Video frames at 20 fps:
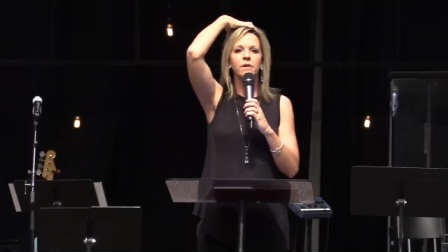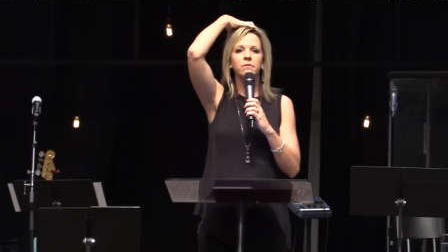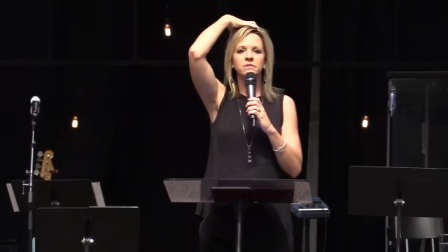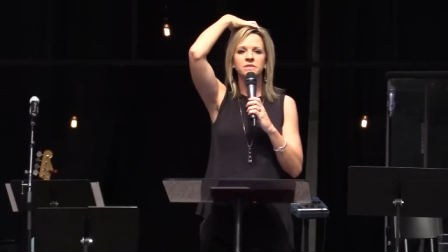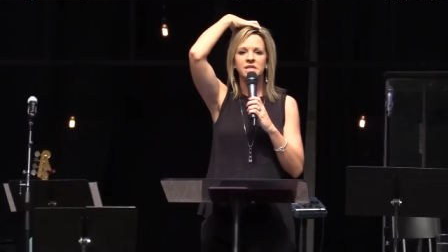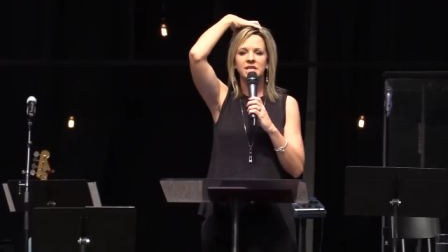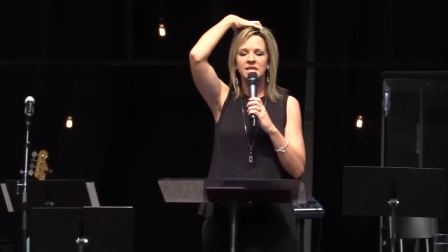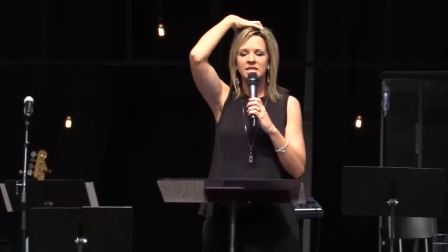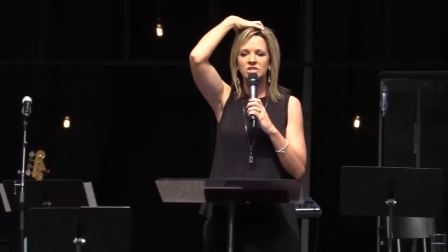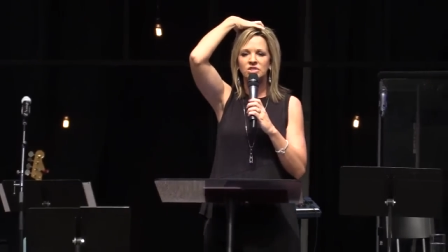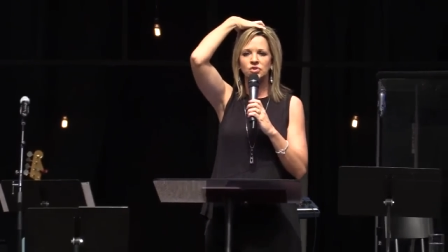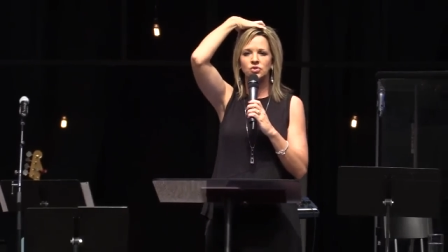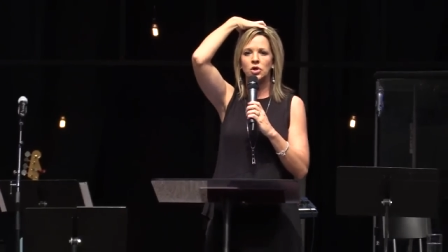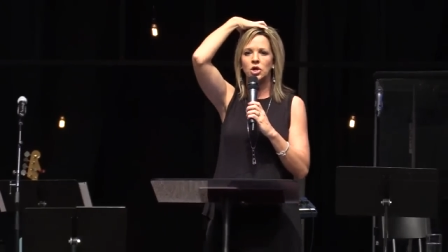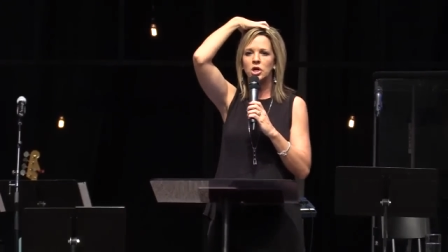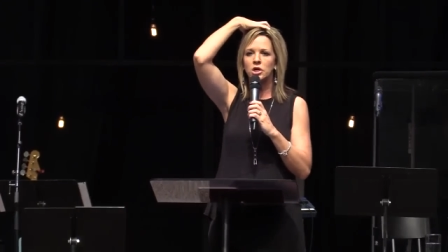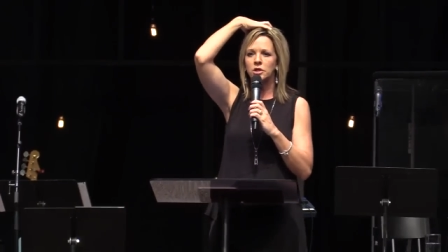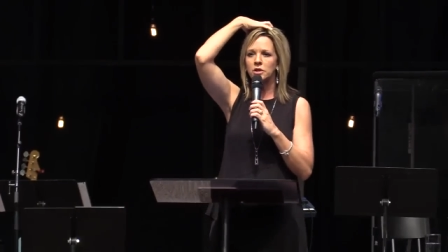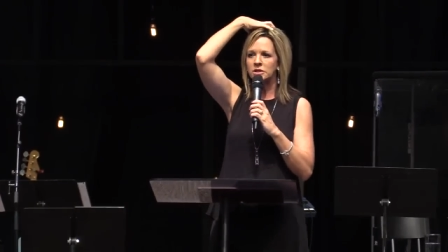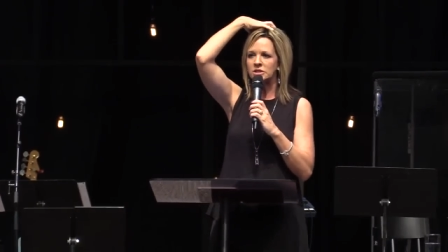It was getting
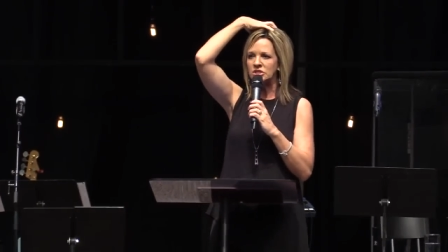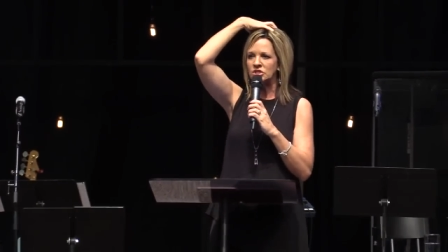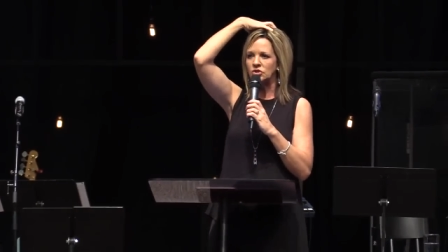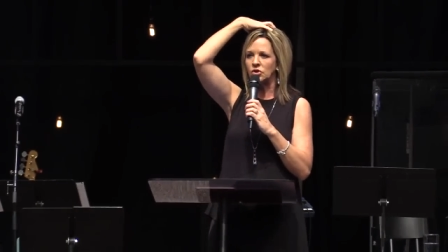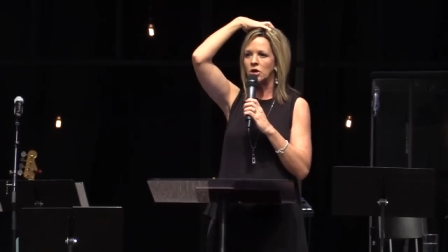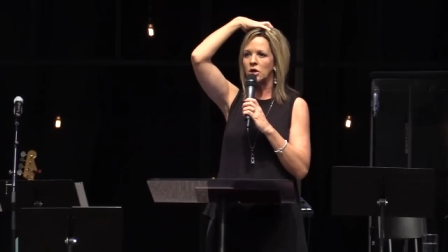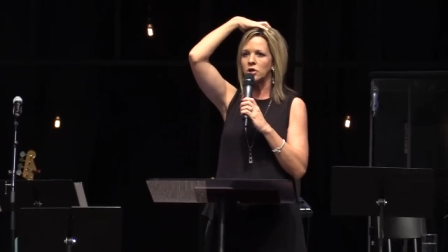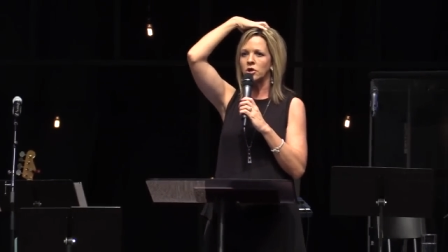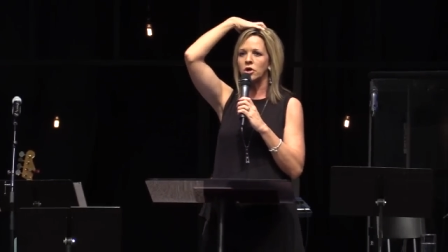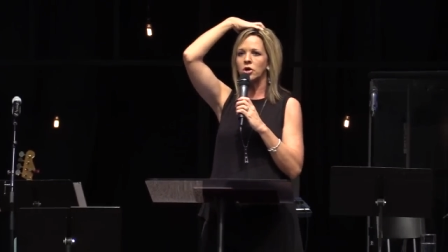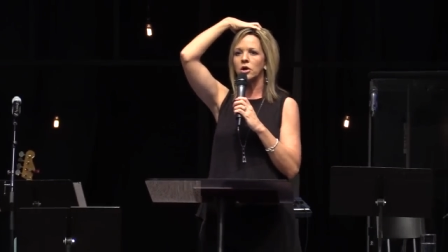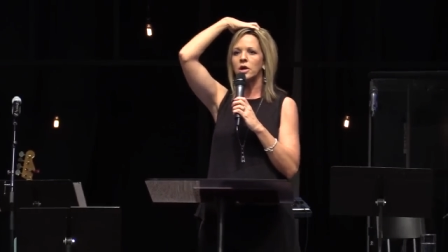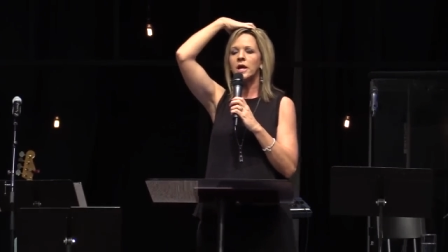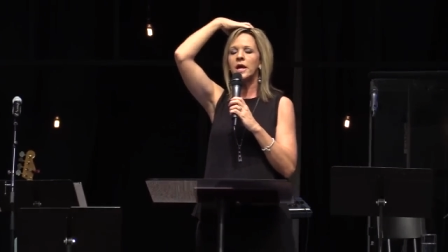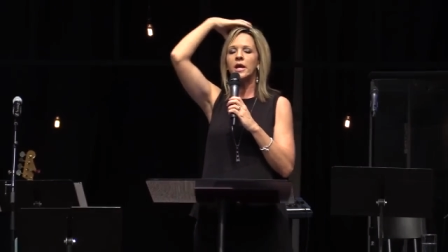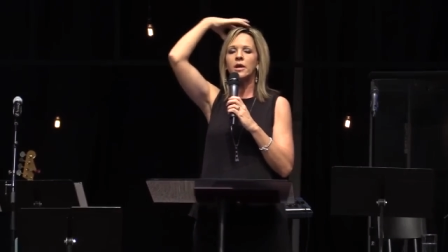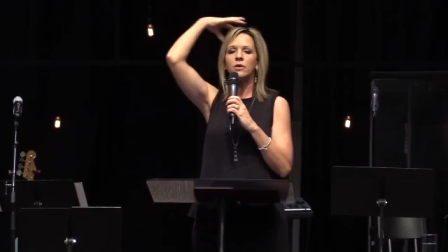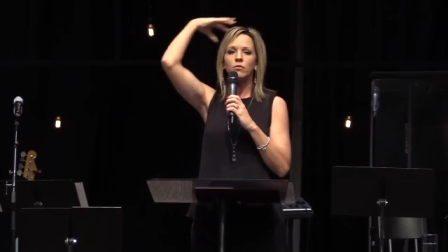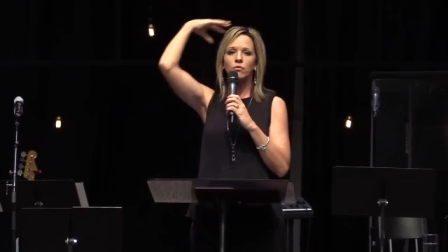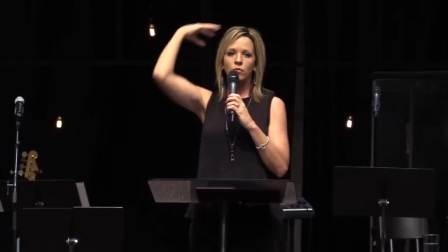stronger and stronger
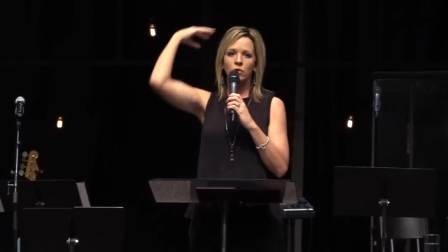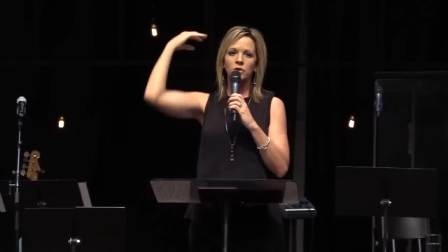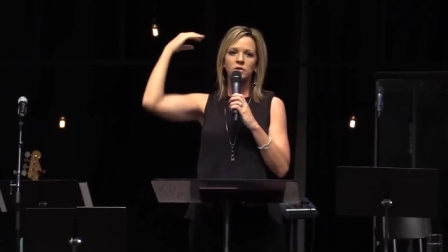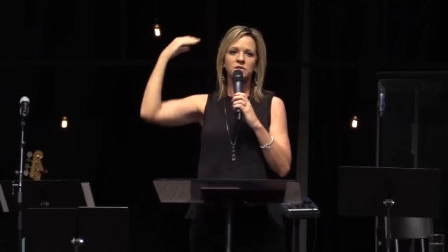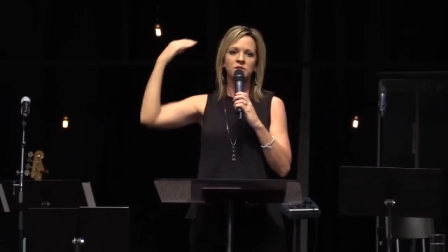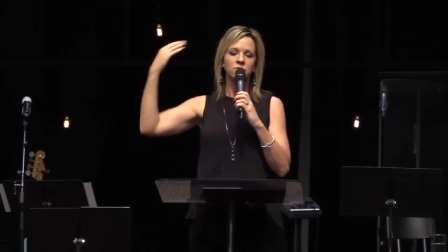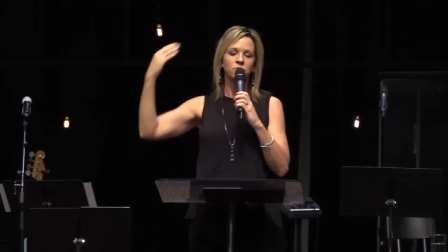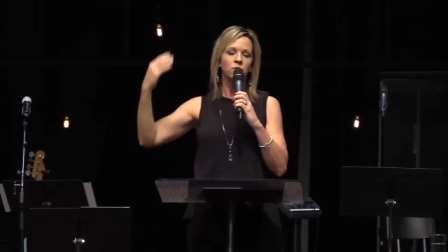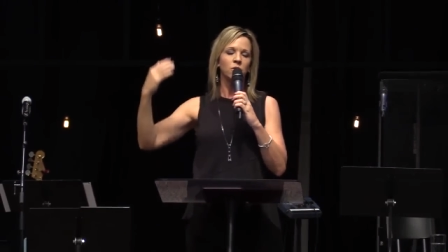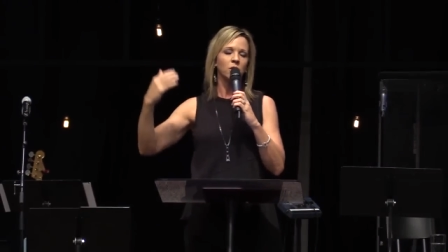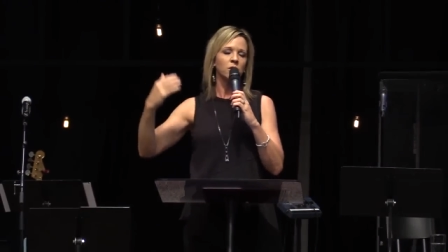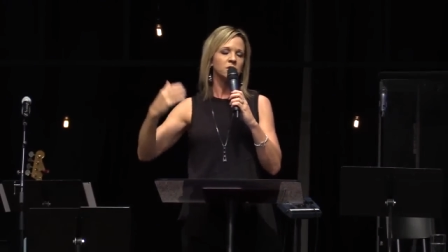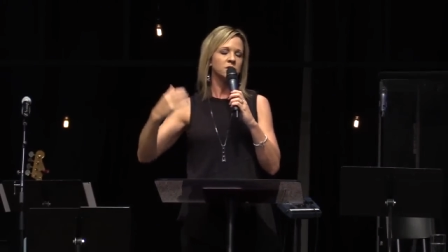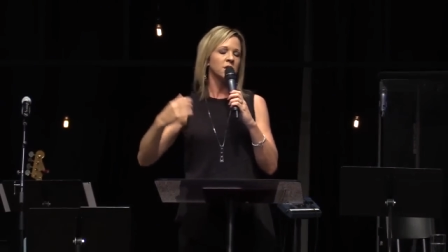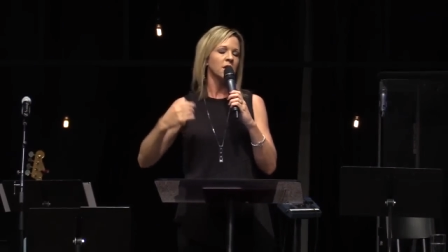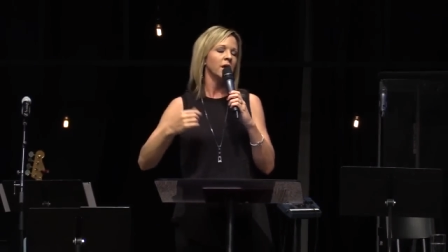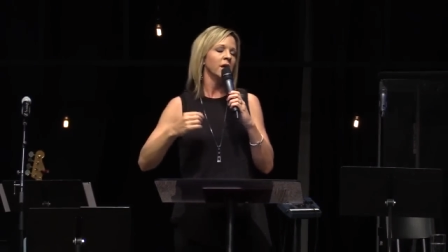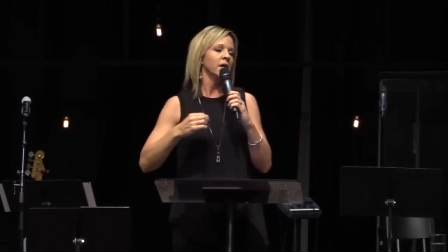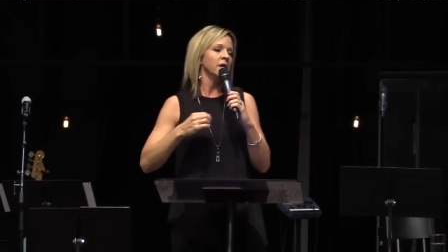and worse and worse.